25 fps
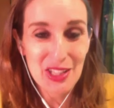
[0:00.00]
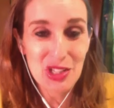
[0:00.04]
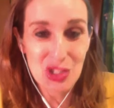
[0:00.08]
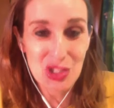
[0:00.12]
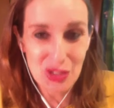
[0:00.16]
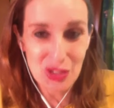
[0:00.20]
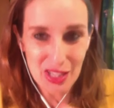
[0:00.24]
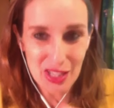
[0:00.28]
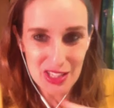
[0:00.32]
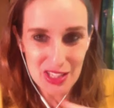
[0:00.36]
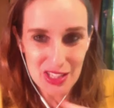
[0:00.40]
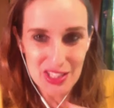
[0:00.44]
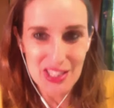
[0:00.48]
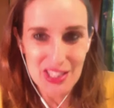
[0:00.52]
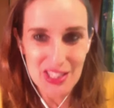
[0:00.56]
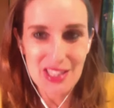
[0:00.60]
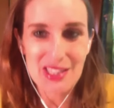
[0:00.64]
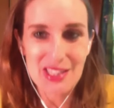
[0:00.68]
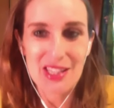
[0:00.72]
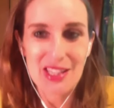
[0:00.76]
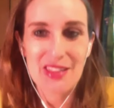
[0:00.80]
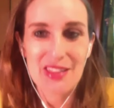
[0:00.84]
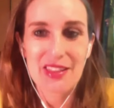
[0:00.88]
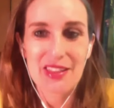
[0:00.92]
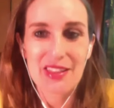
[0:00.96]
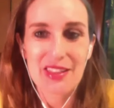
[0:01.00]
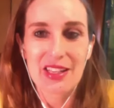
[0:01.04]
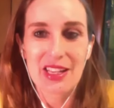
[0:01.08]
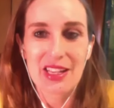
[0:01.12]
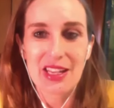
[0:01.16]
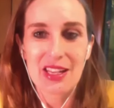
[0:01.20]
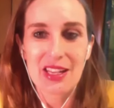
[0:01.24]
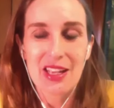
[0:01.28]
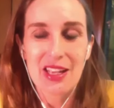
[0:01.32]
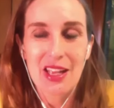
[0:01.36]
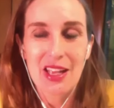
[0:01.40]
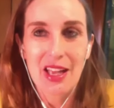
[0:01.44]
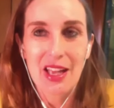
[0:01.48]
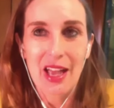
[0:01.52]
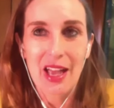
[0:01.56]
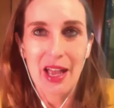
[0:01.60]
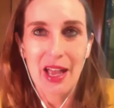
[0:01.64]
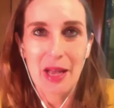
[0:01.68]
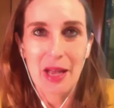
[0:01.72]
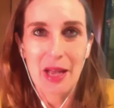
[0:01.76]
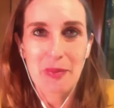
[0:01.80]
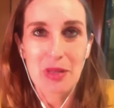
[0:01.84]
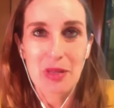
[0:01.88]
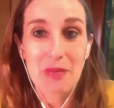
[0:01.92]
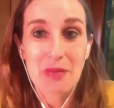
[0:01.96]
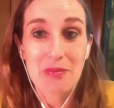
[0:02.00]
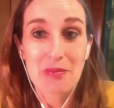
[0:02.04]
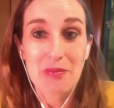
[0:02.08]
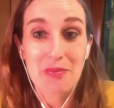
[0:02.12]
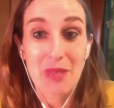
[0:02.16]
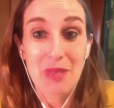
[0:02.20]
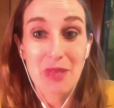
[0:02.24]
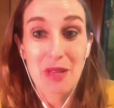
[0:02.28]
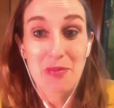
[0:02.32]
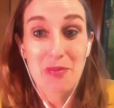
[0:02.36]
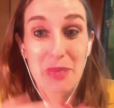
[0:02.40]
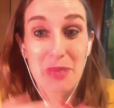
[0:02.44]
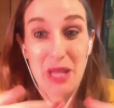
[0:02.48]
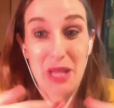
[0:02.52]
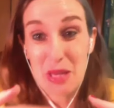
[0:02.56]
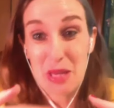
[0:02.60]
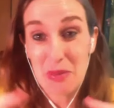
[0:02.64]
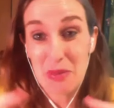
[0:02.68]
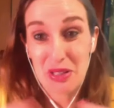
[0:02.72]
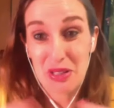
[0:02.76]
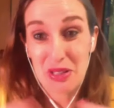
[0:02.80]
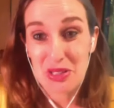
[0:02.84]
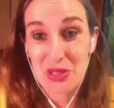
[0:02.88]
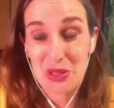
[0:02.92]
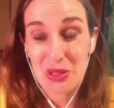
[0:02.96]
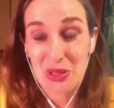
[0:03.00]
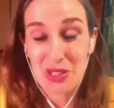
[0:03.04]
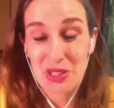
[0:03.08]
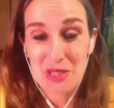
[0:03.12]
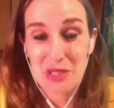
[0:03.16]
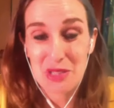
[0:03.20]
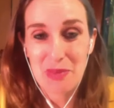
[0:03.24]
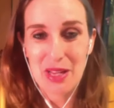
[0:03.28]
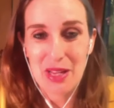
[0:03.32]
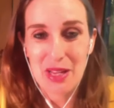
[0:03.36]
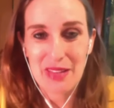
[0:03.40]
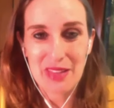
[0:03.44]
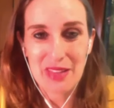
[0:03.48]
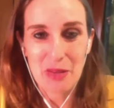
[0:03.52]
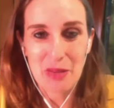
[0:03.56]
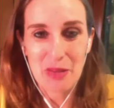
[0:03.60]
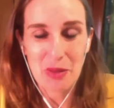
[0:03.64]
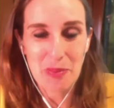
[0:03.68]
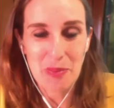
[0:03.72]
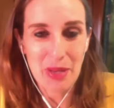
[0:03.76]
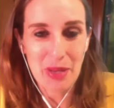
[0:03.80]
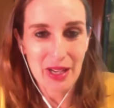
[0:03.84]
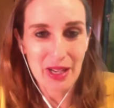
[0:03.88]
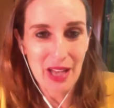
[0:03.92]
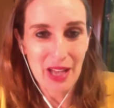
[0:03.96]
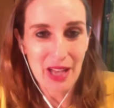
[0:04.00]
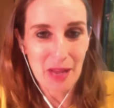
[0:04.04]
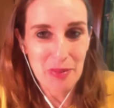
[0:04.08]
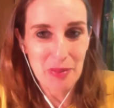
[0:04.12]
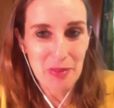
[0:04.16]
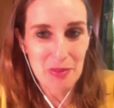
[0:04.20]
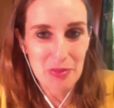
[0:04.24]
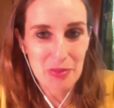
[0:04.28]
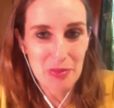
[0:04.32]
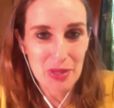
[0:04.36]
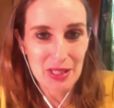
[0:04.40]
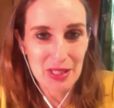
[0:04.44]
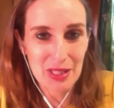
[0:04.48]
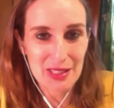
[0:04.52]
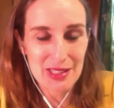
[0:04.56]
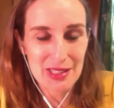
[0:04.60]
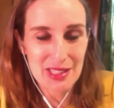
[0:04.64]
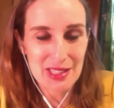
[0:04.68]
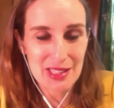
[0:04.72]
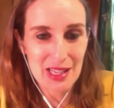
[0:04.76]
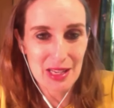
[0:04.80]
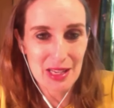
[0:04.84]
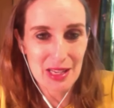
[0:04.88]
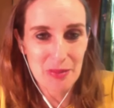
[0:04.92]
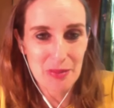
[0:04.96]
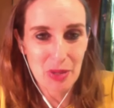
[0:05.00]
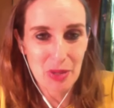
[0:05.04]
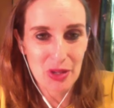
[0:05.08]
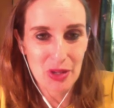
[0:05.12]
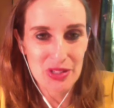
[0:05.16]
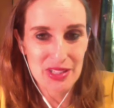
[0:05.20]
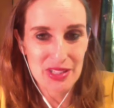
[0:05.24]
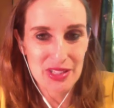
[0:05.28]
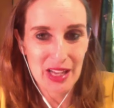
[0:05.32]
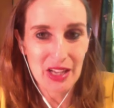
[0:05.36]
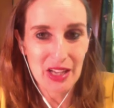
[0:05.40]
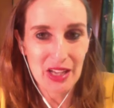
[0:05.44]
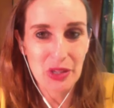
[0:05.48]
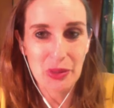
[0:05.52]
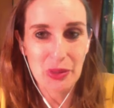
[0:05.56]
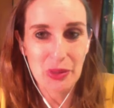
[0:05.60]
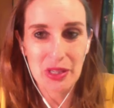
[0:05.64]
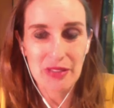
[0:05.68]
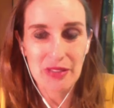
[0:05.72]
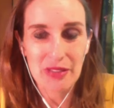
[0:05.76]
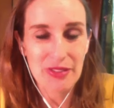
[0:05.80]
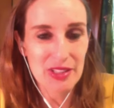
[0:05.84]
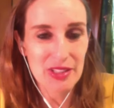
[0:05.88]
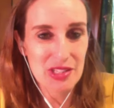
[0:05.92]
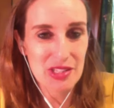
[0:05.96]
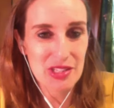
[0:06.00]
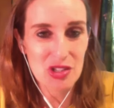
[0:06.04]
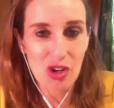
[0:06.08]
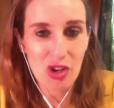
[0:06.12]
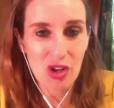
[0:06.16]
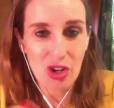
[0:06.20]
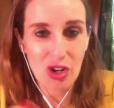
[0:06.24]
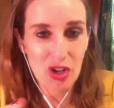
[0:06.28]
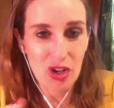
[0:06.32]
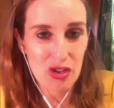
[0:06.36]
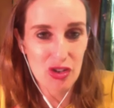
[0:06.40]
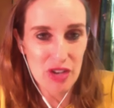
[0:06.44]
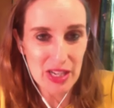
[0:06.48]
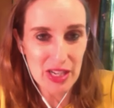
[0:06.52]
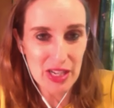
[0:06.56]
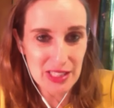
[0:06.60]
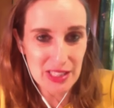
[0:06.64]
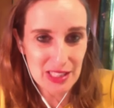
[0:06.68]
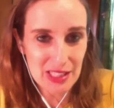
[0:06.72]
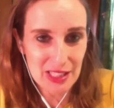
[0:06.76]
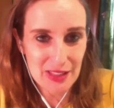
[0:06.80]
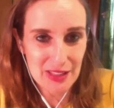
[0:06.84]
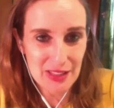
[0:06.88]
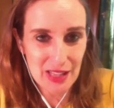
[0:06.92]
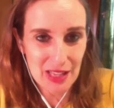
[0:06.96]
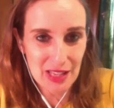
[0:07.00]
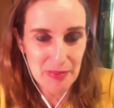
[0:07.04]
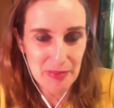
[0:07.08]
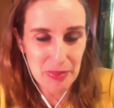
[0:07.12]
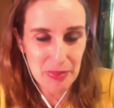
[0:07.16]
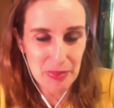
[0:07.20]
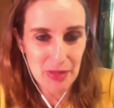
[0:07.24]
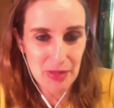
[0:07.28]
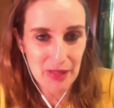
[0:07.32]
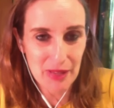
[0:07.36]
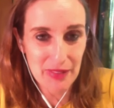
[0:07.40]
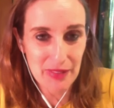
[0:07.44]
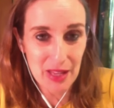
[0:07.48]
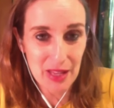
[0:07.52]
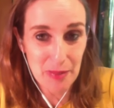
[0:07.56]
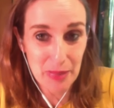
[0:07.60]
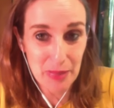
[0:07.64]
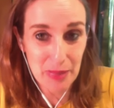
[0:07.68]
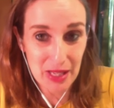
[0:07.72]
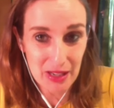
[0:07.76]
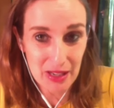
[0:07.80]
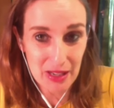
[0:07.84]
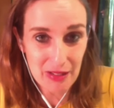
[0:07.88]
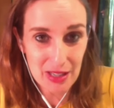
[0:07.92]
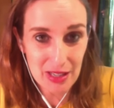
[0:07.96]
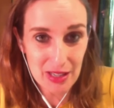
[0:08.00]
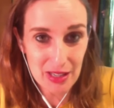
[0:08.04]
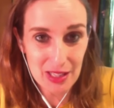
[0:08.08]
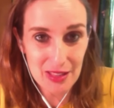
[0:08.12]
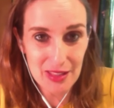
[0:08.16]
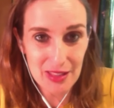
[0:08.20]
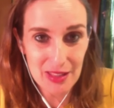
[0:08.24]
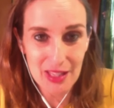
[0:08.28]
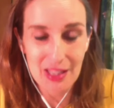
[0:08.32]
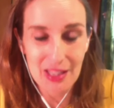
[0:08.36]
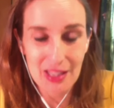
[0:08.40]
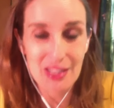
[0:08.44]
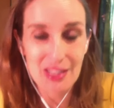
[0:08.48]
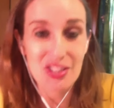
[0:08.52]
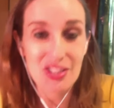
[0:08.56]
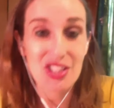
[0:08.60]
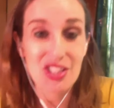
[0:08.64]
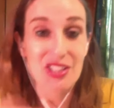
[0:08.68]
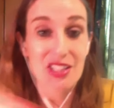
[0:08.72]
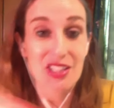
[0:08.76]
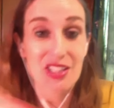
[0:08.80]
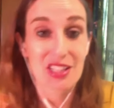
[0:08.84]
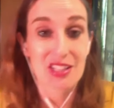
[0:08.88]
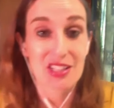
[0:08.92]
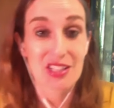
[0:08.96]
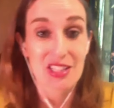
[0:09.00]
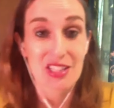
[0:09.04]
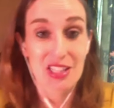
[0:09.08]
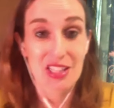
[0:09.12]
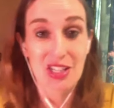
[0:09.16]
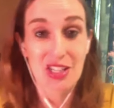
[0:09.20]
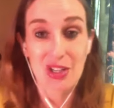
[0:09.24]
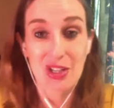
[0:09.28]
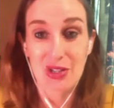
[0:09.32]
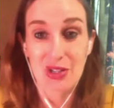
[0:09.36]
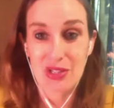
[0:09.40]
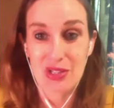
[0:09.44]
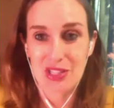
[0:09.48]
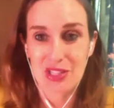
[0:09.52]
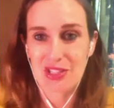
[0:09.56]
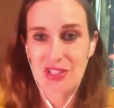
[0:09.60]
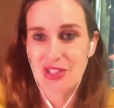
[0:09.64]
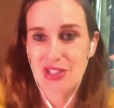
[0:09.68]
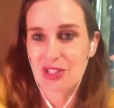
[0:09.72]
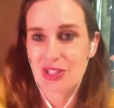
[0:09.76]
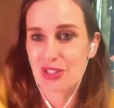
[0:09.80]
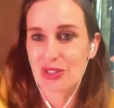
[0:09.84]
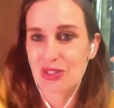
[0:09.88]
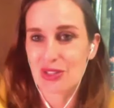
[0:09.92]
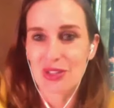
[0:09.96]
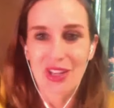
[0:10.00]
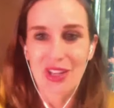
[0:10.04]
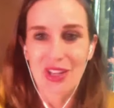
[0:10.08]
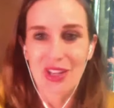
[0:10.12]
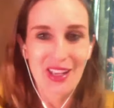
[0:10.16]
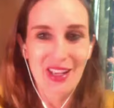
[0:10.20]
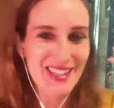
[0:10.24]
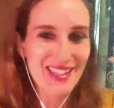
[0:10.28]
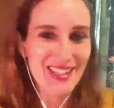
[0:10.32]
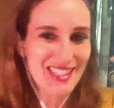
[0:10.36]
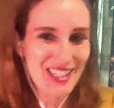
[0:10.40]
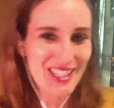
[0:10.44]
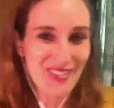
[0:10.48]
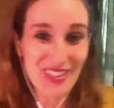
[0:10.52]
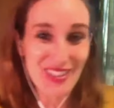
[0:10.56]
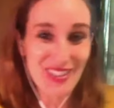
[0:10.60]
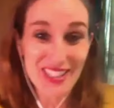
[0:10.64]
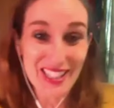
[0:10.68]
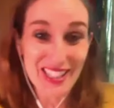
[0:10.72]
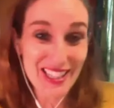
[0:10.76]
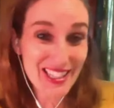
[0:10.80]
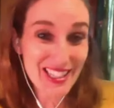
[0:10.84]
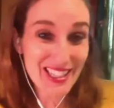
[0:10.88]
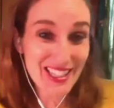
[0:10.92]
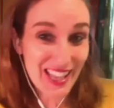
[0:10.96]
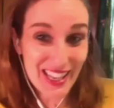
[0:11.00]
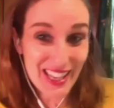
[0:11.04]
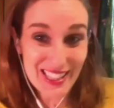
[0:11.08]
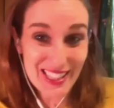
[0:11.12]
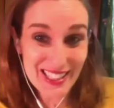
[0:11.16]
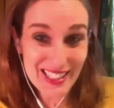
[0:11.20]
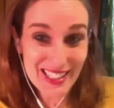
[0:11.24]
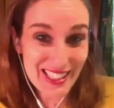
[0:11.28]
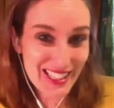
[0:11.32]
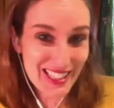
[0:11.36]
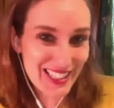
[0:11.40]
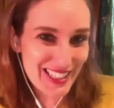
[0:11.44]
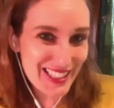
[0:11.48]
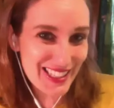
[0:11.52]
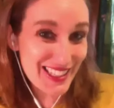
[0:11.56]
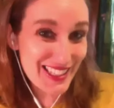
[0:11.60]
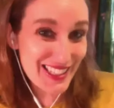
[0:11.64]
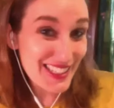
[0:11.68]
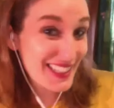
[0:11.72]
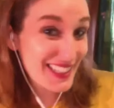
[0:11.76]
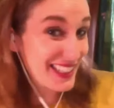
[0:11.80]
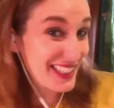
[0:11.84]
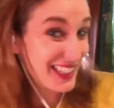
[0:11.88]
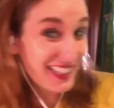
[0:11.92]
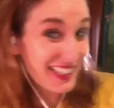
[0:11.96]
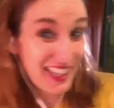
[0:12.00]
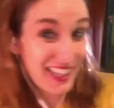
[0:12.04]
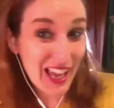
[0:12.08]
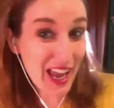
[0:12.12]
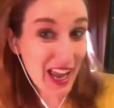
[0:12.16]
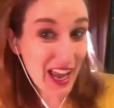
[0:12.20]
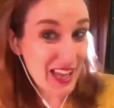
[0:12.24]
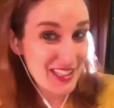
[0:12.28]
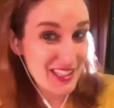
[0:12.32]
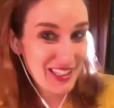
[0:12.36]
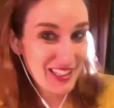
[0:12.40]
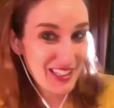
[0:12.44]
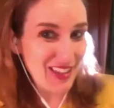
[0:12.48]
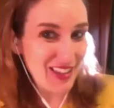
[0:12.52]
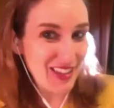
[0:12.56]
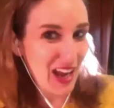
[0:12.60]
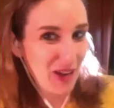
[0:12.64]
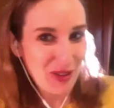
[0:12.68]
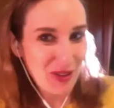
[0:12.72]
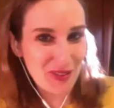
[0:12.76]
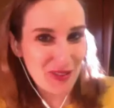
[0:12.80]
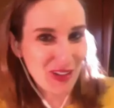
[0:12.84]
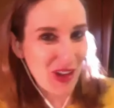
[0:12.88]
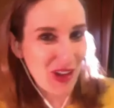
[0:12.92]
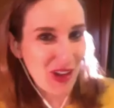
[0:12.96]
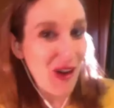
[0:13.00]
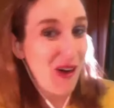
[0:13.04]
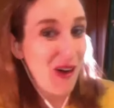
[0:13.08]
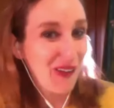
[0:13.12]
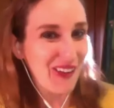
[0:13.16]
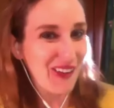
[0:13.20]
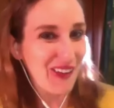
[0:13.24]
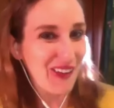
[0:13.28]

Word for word: strategies and the um, Im- impairments, so to speak, that we pick up in pregnancy and postnatal. And if it's not corrected in that in that period, then it just continues into 70s, 80s, has however long.